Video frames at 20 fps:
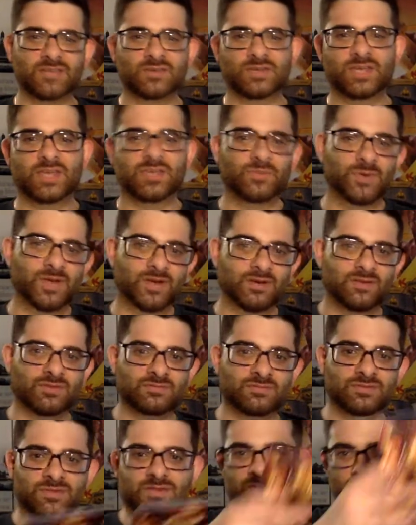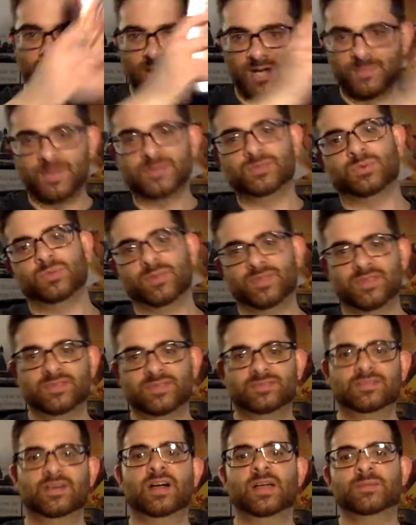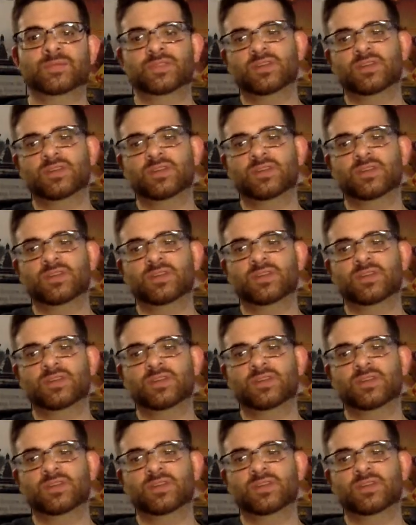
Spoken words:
Okay, Young Bucks will win this time,